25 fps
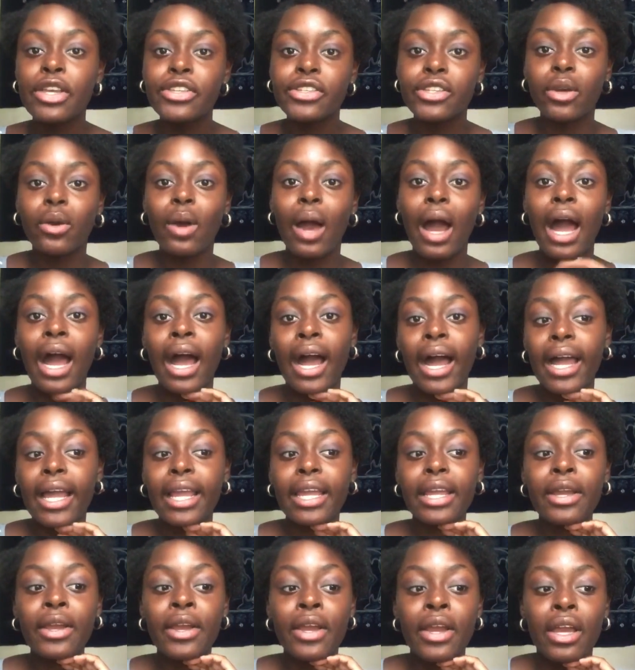So
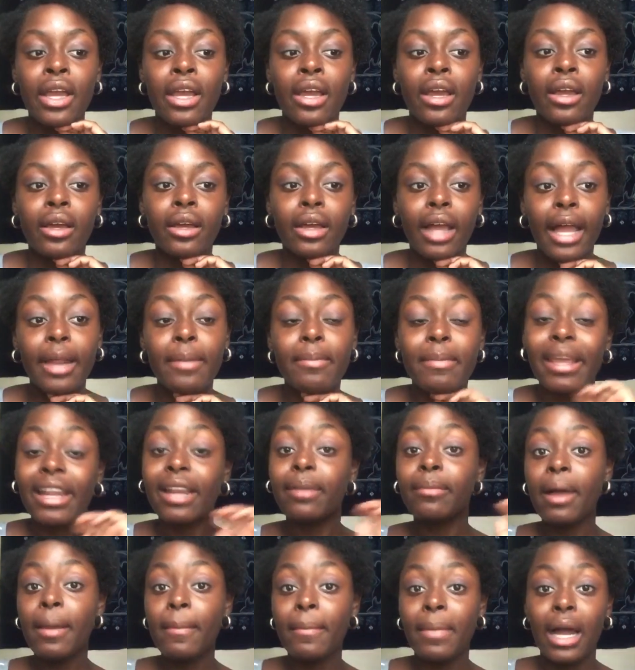I had made
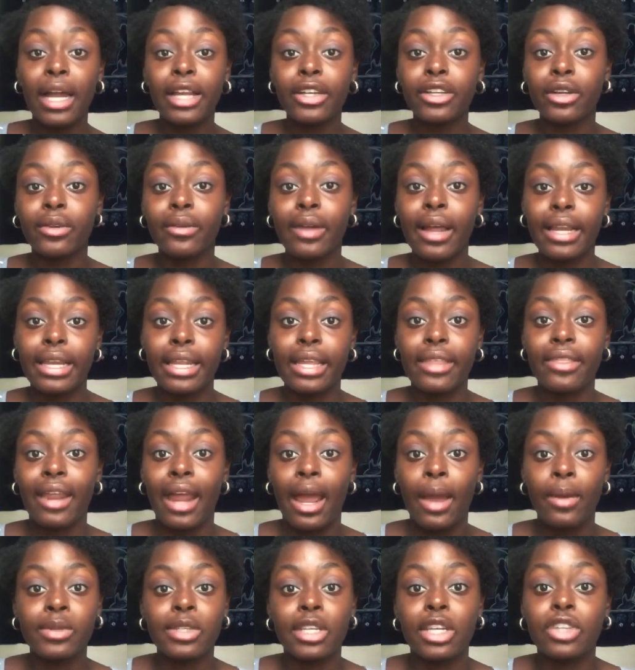up my mind already
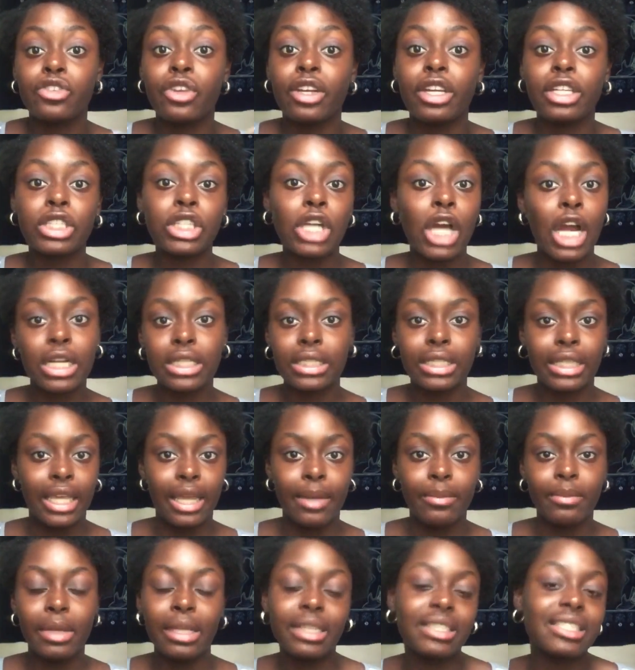that I was going to try to talk to
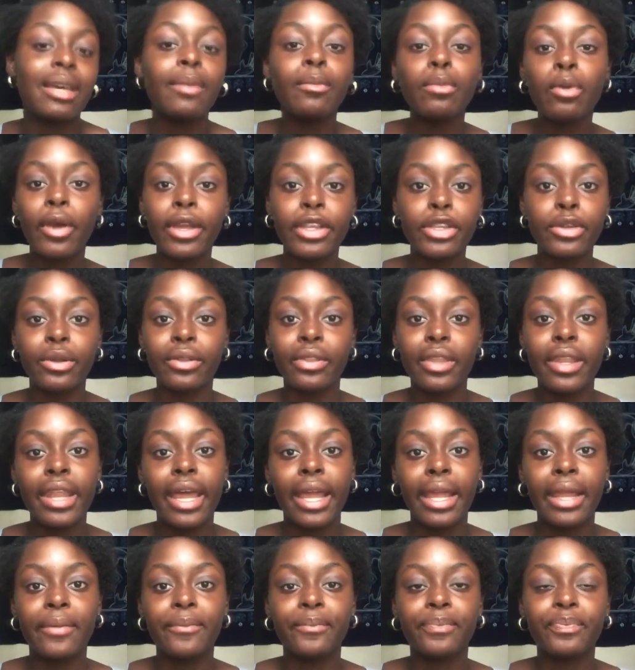him at some point during the
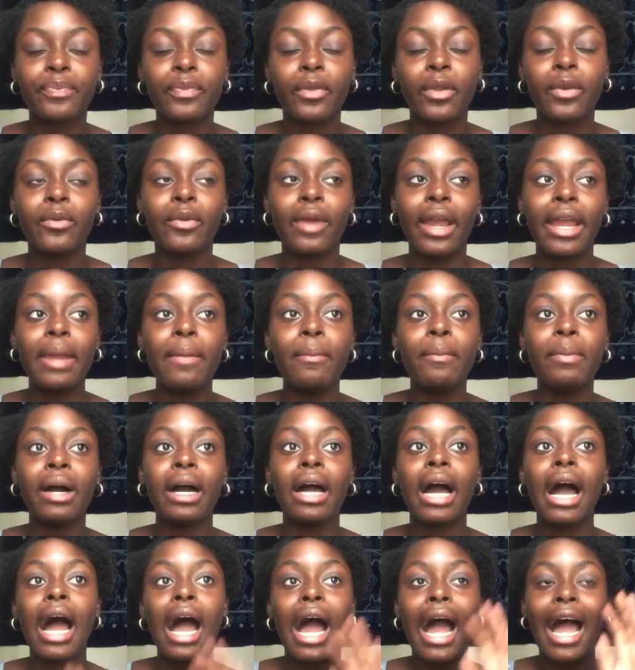night, right?
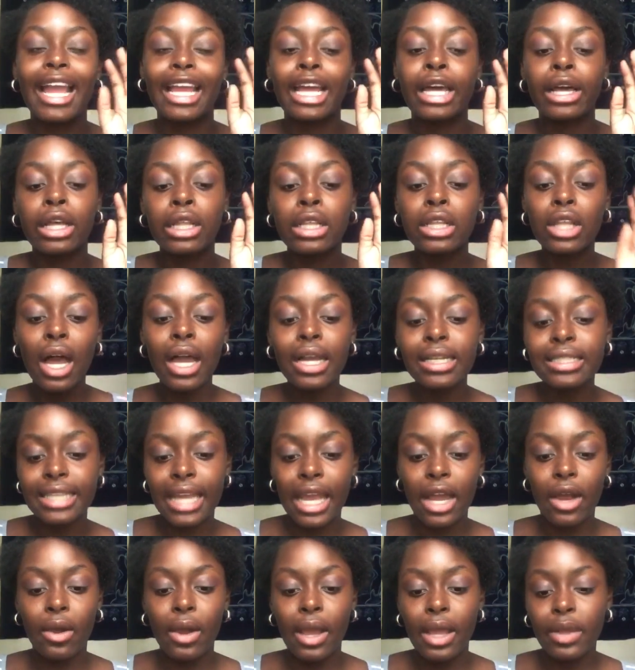But I clocked
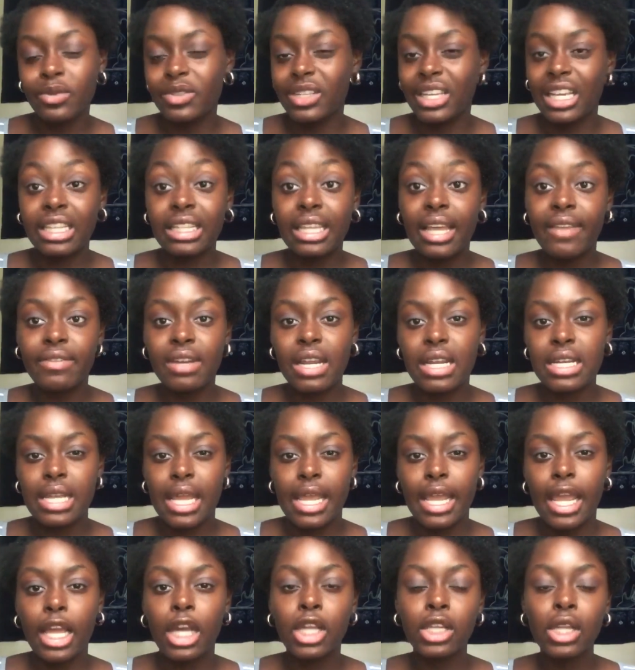out, it was 11 at
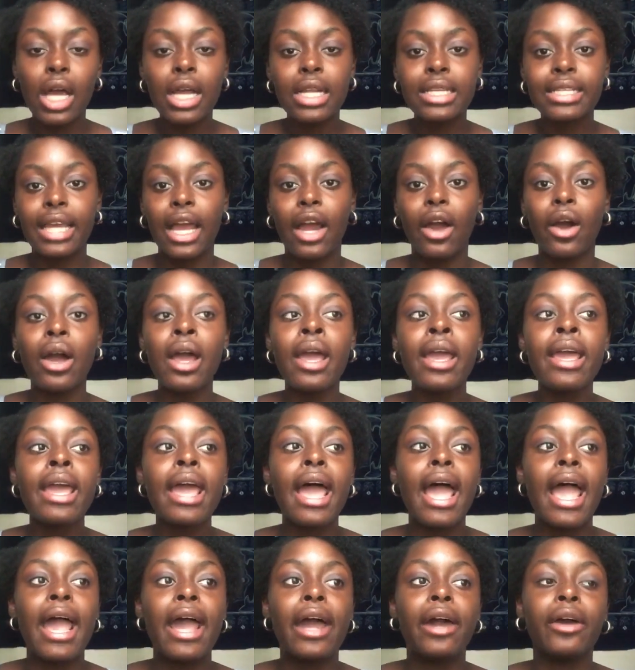night, I clocked out
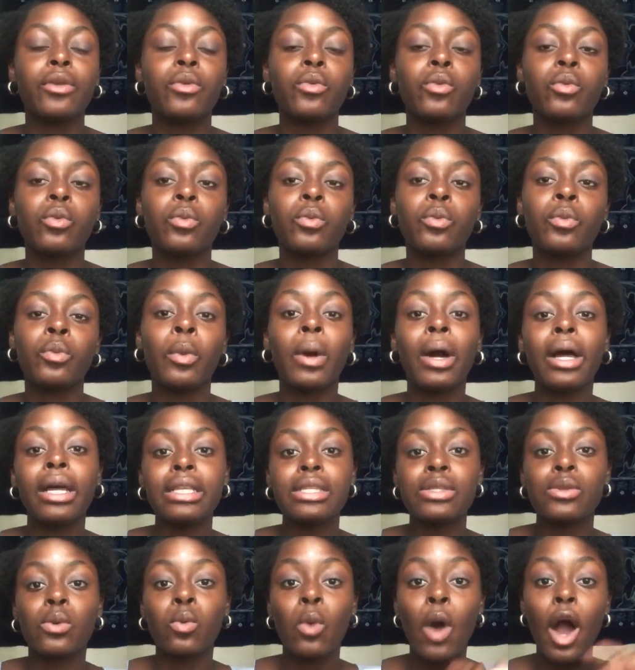and
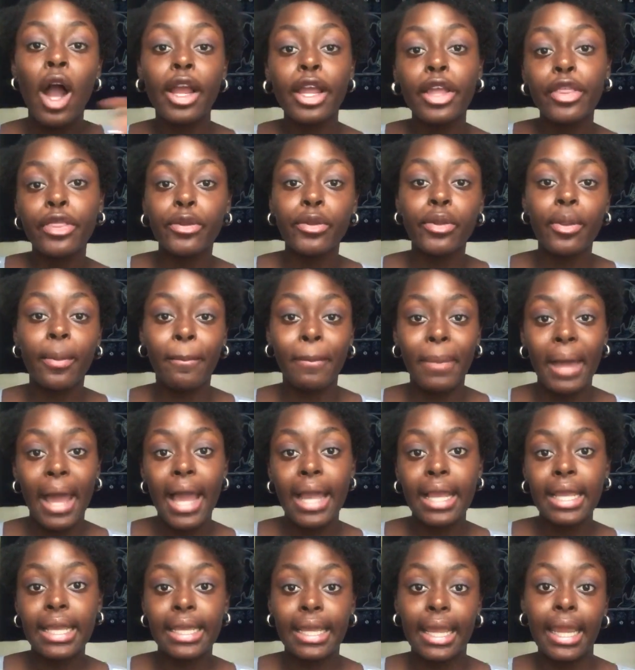was walking through the
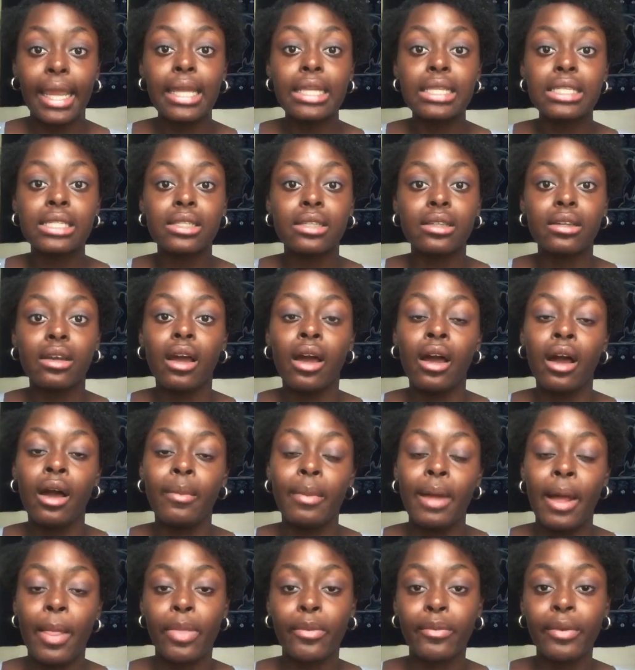back gate
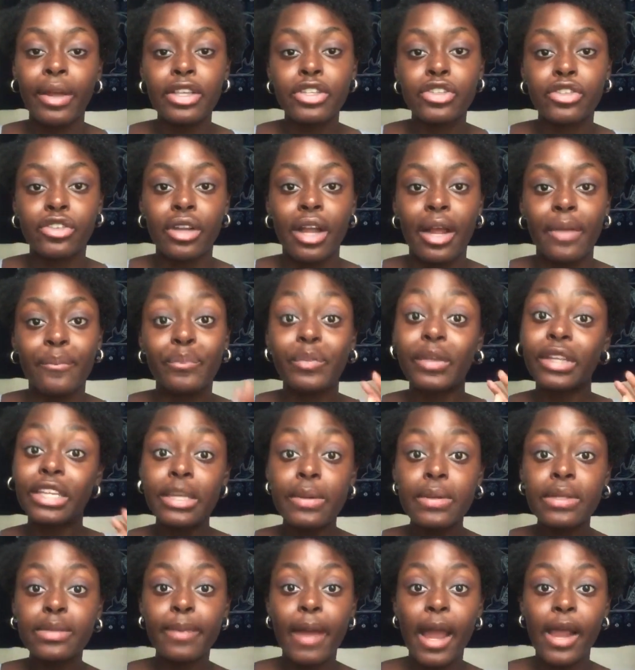at the restaurant, and
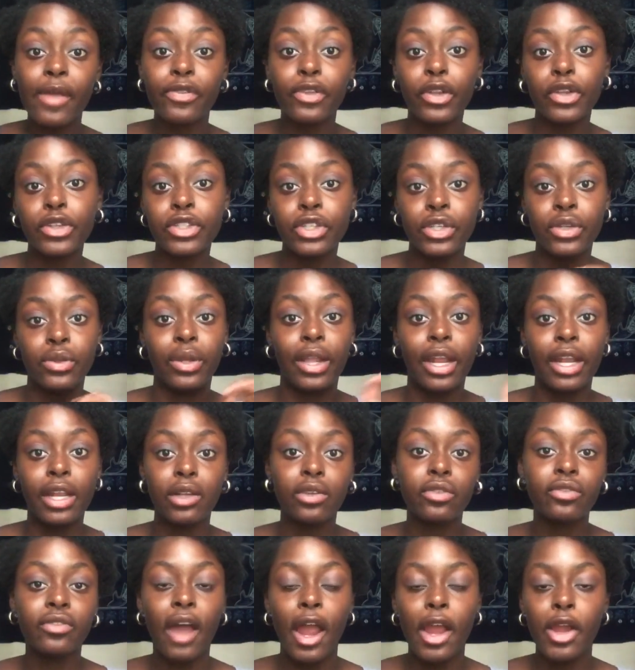he was back there too,
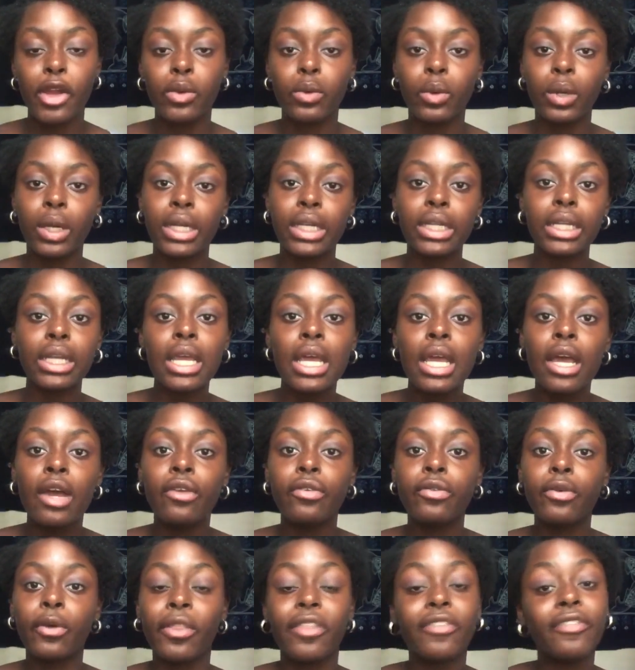getting firewood
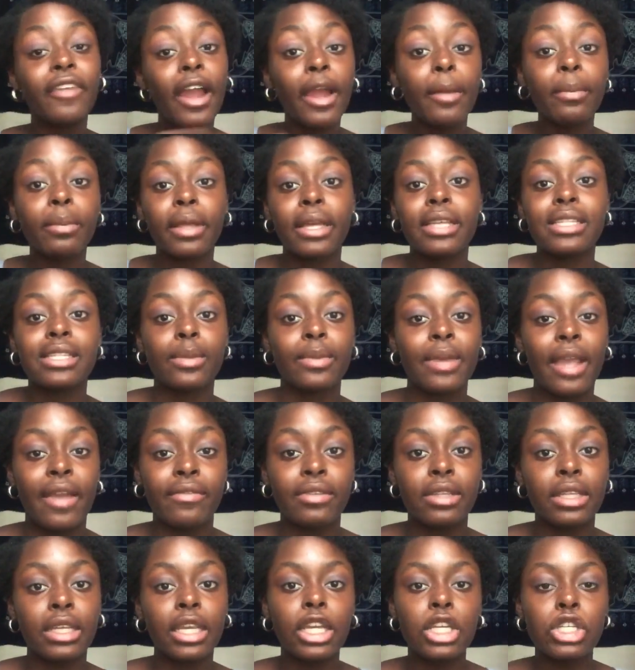for the fireplace that we
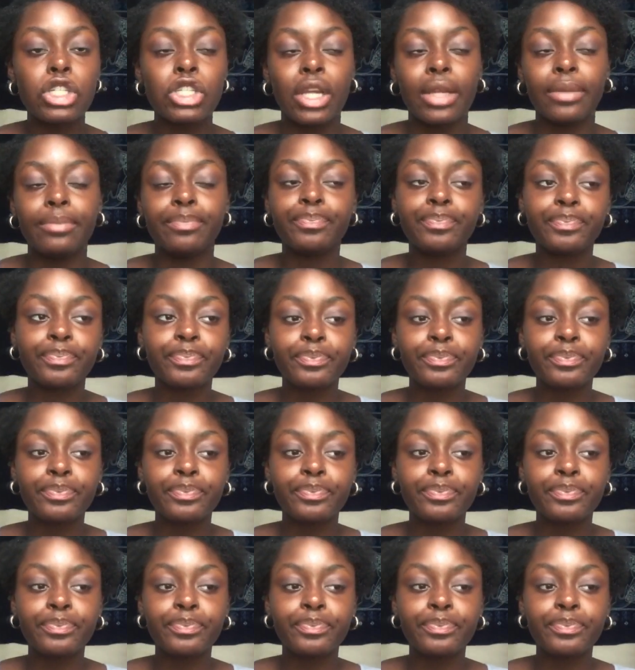have in the kitchen.